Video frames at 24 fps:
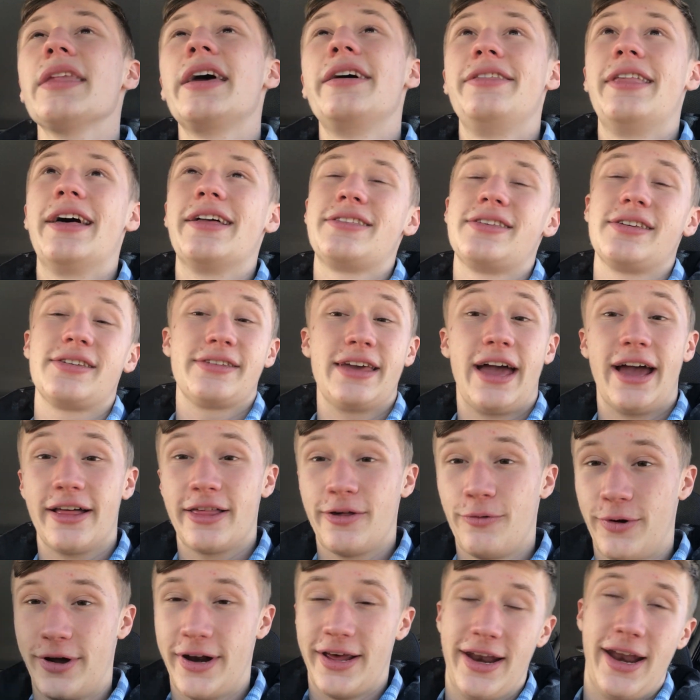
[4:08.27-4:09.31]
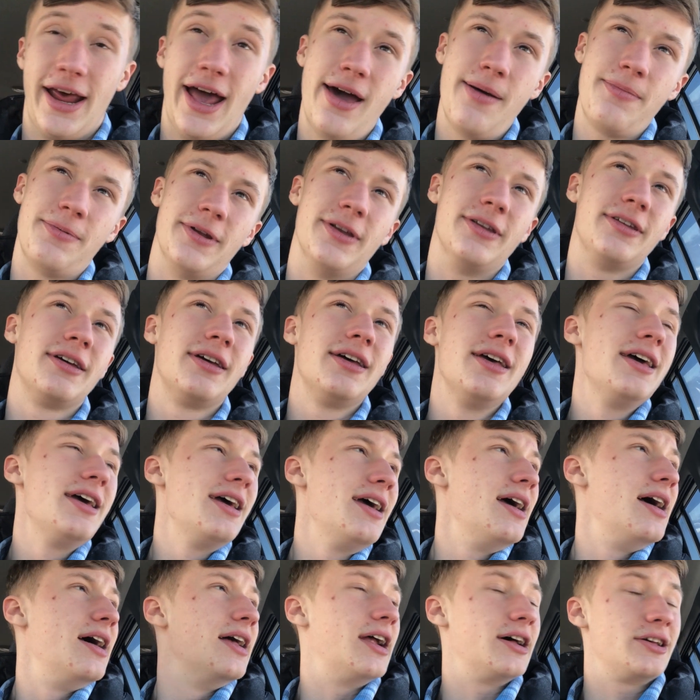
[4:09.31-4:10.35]
And that's exactly what had happened.
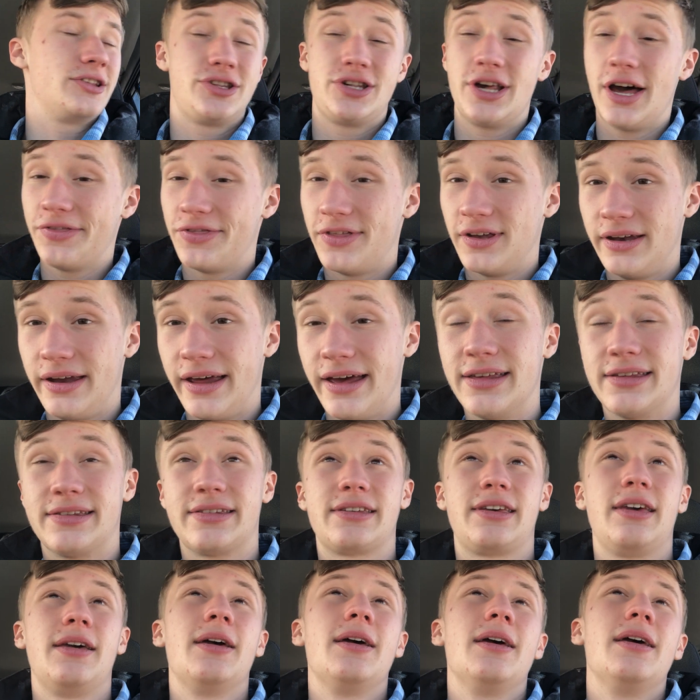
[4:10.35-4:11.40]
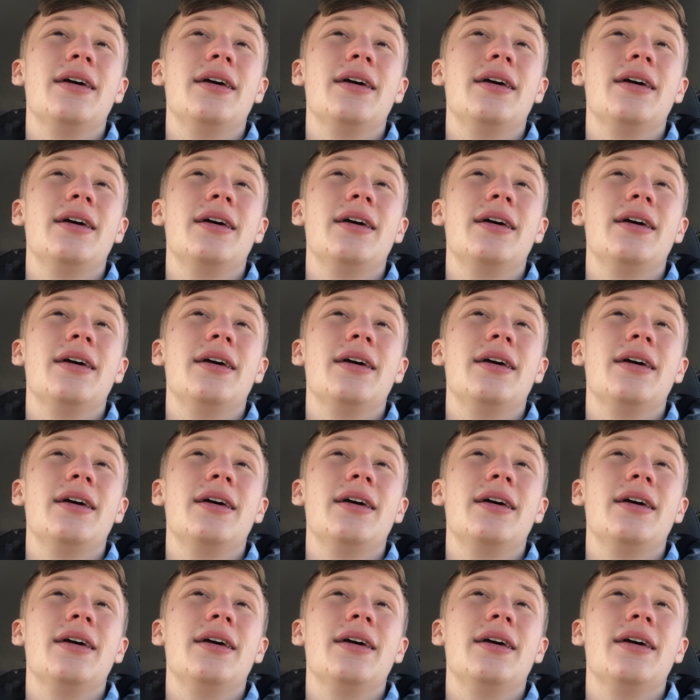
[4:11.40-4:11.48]
And I shut the disc